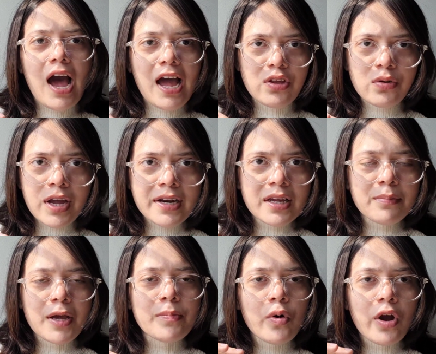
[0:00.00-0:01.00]
Are you
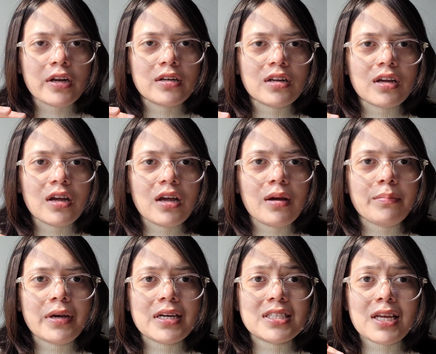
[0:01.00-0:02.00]
getting my point?
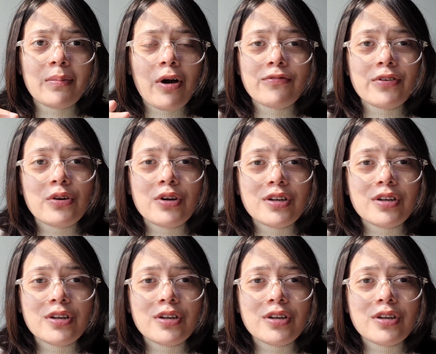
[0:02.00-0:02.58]
Because some of you,